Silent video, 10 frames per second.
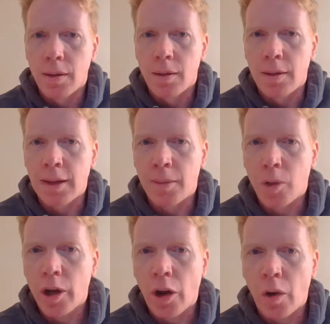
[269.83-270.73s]
Now,
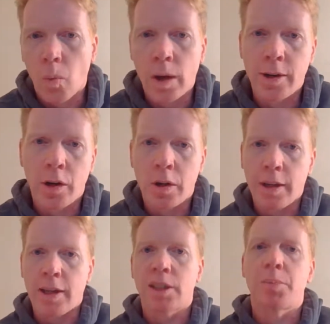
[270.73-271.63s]
my one and
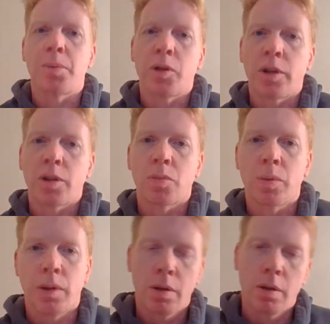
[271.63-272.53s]
only experience
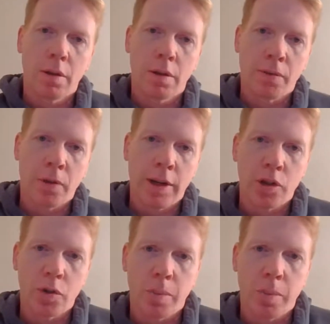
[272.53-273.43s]
with the
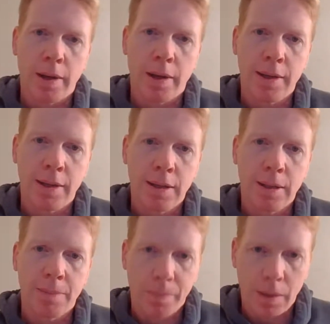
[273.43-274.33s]
financial planning
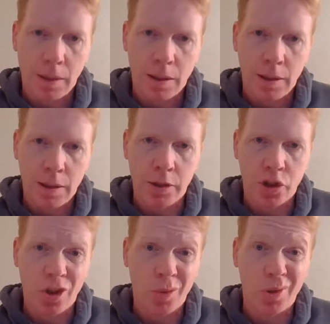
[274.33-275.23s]

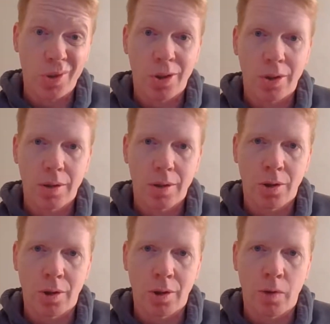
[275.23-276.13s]
industry was not
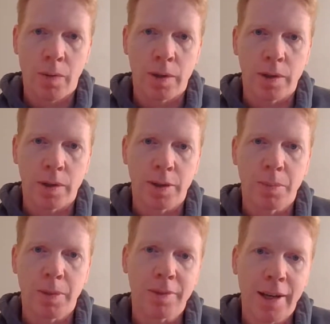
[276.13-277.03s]
a great one, so this
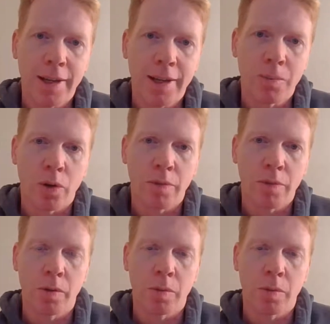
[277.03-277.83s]
may have tainted my view.